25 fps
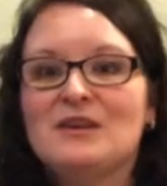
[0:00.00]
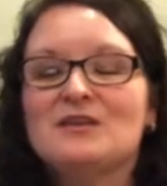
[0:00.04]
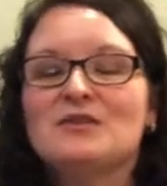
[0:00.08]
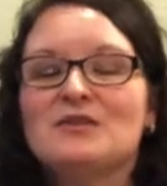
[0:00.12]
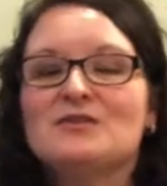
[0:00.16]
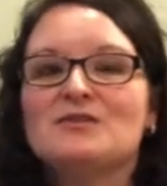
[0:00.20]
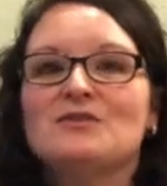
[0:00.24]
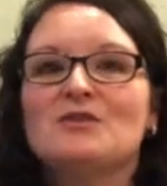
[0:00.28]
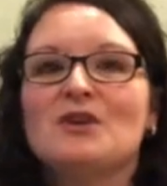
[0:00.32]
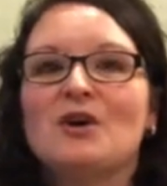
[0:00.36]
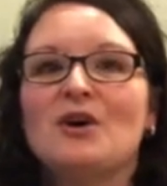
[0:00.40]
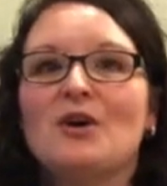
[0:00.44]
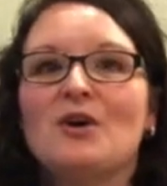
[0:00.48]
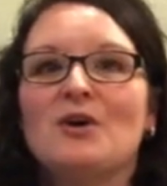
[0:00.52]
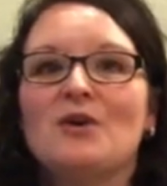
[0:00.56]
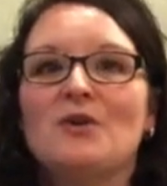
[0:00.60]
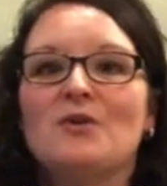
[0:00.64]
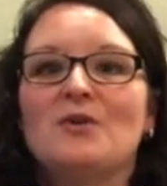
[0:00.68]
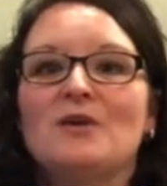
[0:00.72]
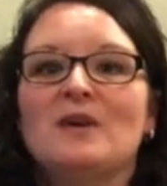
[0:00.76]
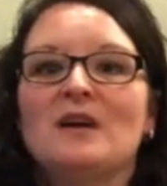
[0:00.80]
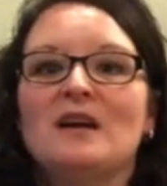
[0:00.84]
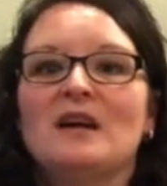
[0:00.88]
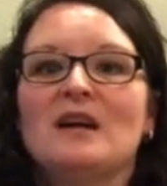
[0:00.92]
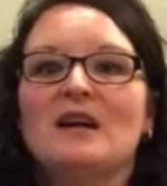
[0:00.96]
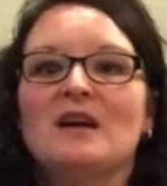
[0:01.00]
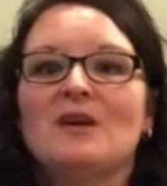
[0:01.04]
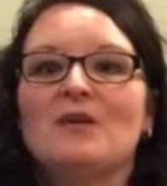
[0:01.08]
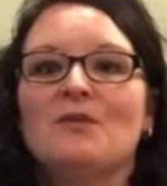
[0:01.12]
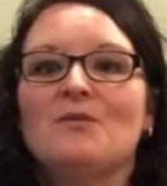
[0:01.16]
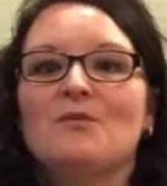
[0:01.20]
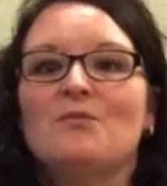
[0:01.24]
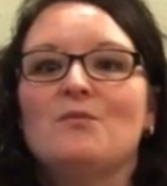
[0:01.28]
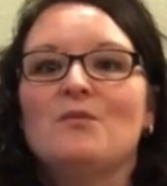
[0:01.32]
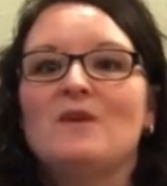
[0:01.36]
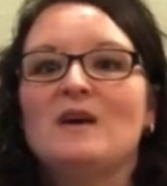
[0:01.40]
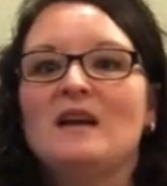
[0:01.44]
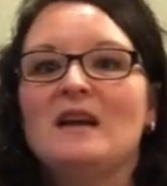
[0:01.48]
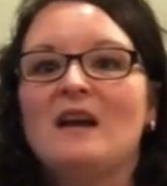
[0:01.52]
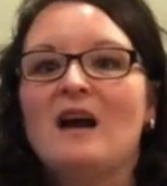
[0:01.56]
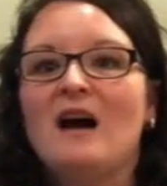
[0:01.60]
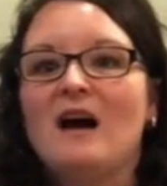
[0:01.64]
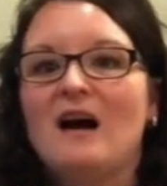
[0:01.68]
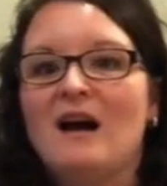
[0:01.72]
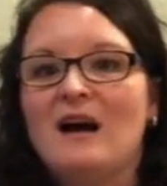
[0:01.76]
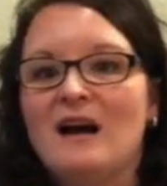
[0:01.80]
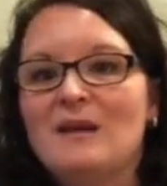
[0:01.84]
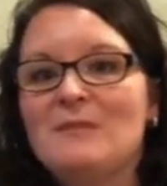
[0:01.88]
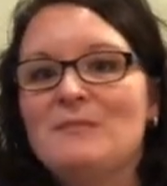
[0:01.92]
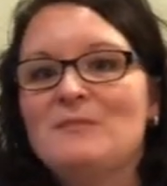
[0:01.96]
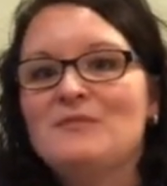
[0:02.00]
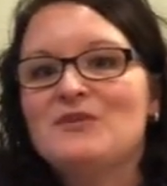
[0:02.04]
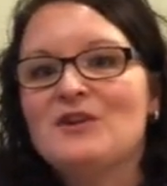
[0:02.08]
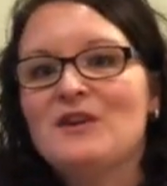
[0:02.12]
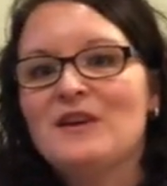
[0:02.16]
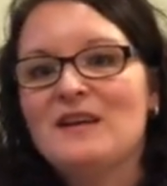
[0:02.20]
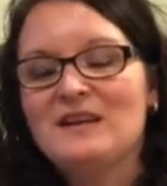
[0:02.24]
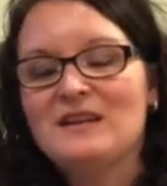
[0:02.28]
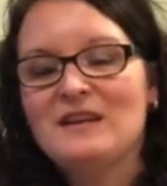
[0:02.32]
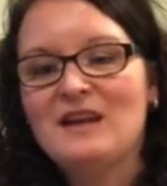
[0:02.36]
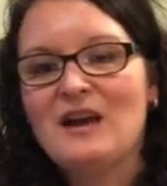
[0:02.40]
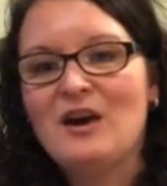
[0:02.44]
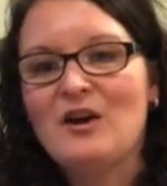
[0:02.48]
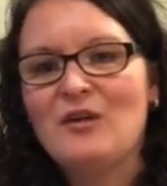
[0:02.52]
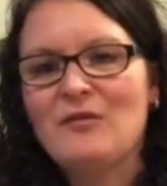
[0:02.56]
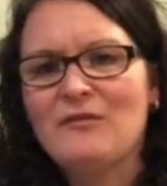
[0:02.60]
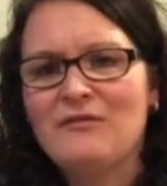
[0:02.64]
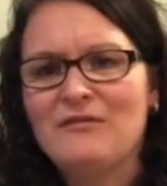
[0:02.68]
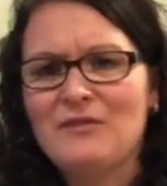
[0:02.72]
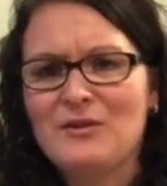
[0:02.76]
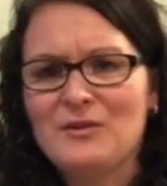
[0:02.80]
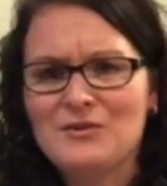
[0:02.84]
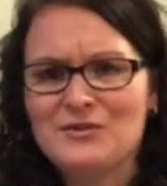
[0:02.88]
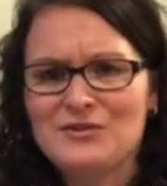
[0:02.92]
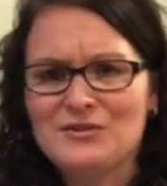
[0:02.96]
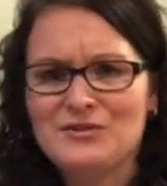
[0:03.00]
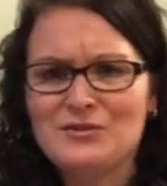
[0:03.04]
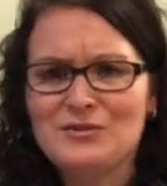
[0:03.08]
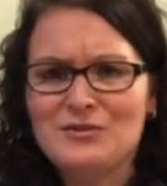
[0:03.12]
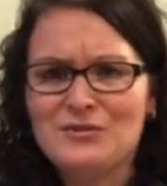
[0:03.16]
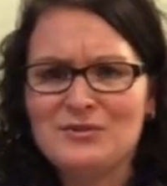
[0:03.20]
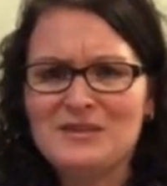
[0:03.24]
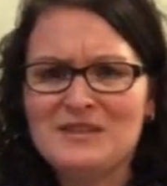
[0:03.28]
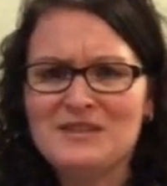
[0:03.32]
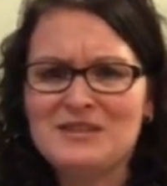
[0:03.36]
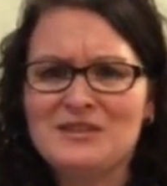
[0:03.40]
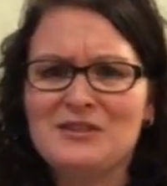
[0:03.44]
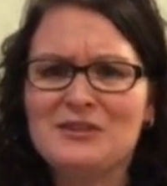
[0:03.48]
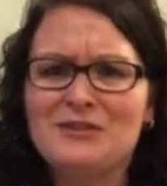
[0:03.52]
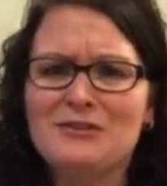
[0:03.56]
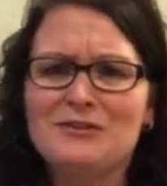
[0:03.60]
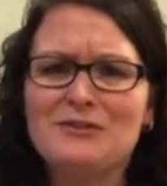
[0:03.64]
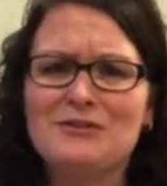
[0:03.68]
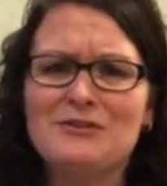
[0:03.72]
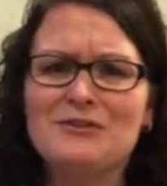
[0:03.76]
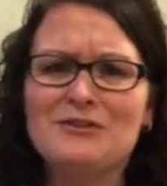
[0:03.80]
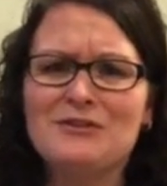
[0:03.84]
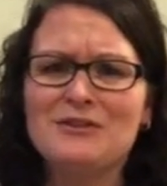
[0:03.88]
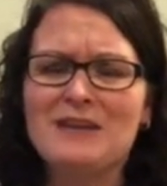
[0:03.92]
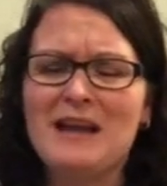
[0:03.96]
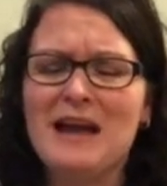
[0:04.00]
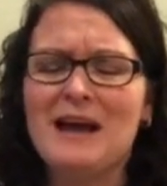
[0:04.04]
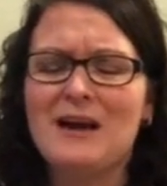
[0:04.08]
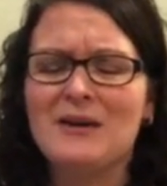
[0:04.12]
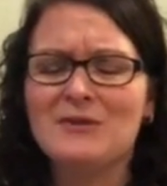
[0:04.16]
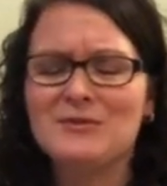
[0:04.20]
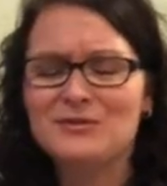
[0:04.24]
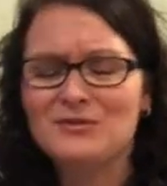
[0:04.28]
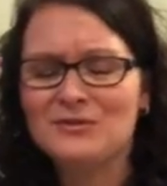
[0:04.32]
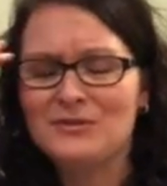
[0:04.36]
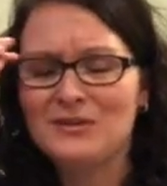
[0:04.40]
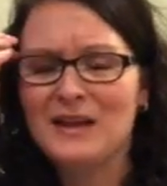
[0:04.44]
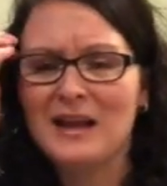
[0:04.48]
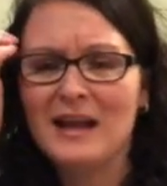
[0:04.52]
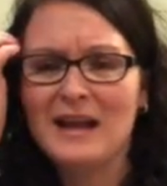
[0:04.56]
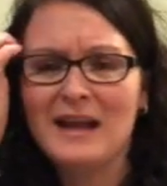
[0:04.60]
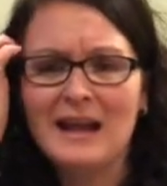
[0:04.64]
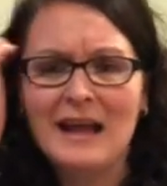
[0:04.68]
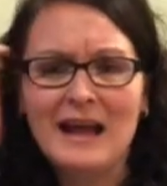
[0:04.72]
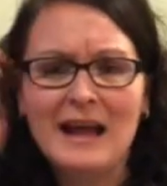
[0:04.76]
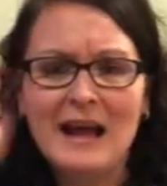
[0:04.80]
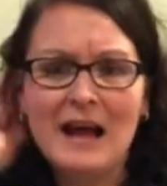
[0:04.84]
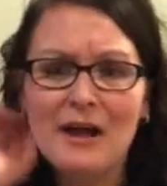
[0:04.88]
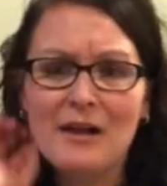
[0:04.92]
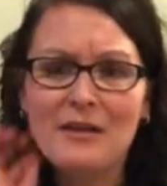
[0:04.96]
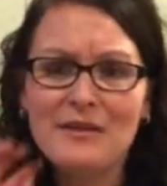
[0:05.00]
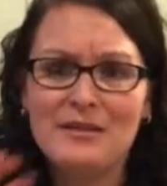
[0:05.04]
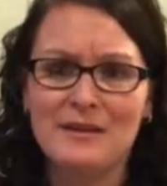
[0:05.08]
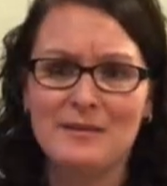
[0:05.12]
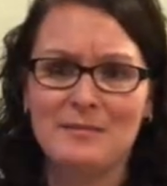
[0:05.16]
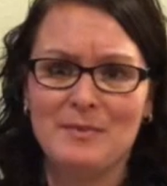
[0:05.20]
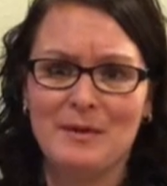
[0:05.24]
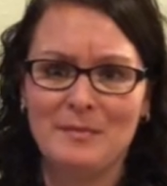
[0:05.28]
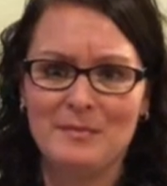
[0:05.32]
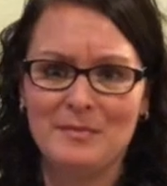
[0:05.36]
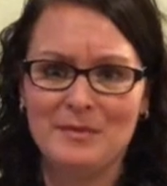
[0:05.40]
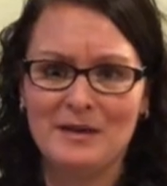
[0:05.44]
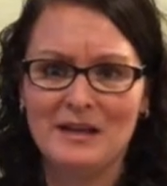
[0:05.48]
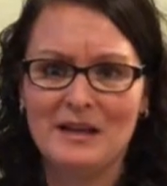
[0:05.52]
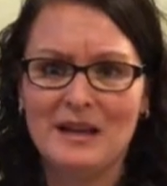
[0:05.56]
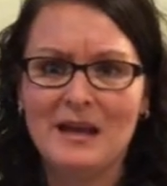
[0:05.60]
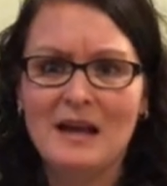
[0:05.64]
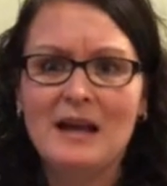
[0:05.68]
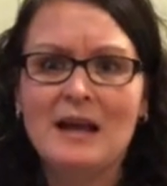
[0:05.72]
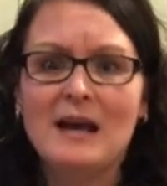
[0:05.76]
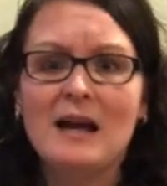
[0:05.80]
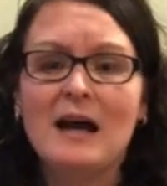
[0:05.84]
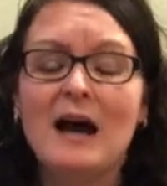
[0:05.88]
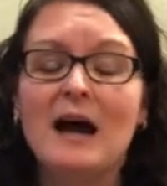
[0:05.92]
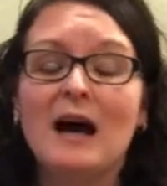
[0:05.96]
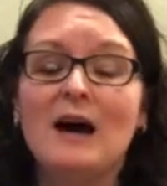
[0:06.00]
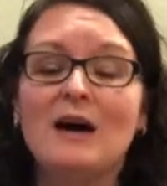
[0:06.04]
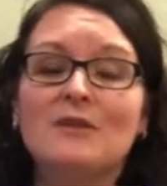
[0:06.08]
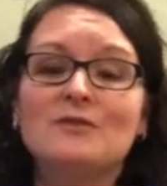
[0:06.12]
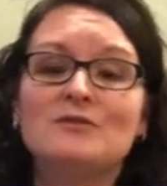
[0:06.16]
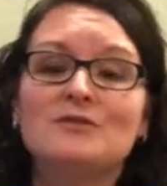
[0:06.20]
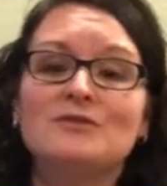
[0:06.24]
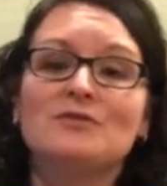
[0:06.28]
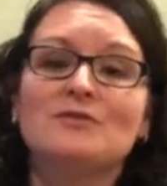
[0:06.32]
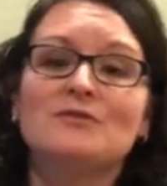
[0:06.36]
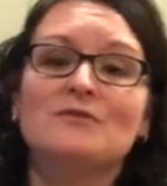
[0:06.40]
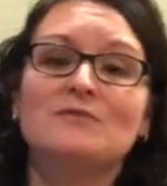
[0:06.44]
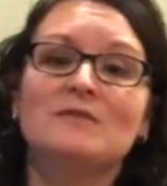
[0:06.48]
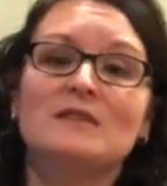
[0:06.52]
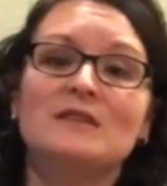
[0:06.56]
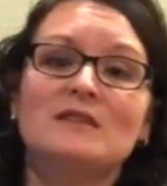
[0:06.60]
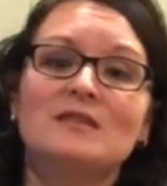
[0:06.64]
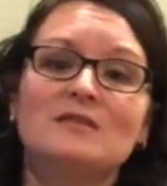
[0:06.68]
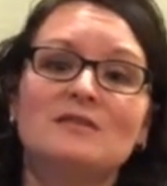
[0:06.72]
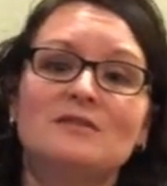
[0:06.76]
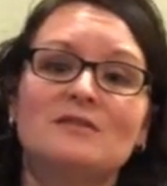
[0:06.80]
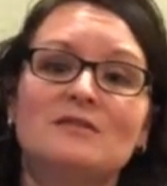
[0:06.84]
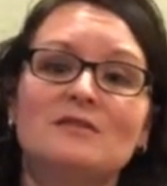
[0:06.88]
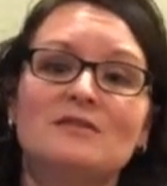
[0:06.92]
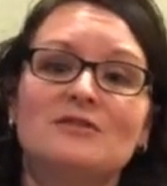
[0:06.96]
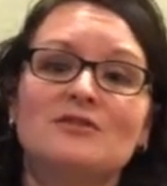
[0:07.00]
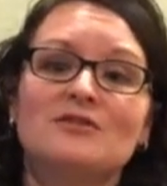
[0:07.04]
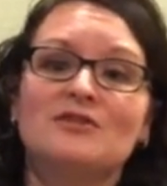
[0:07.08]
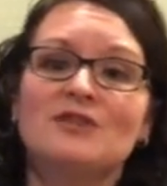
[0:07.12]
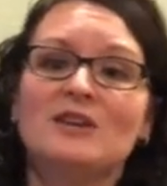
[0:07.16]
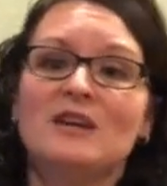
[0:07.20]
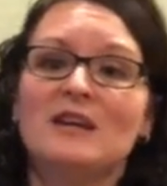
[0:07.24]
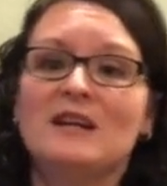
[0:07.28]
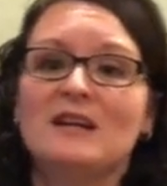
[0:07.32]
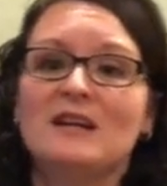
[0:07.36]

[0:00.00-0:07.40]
So what I'm trying to help folks do is to learn how to get a healthy puppy, how to research